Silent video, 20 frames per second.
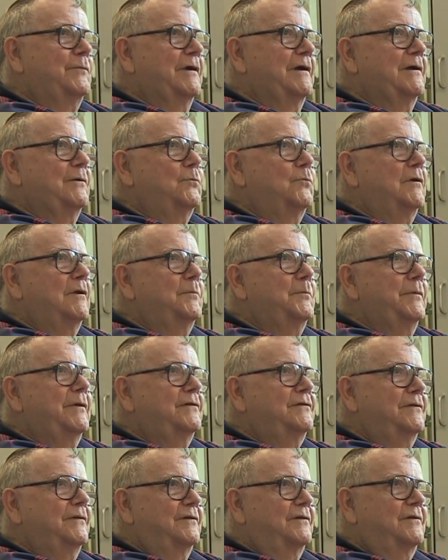and we had one
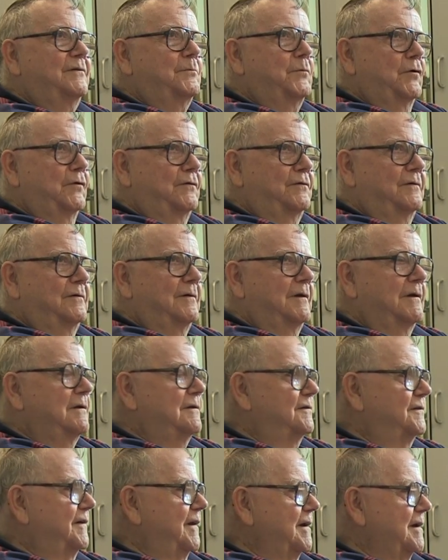business person,
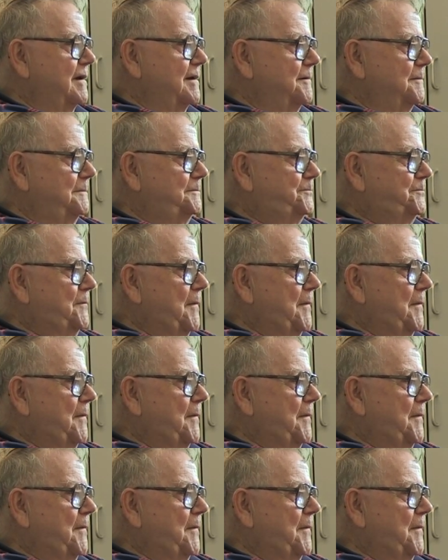Del Sackett,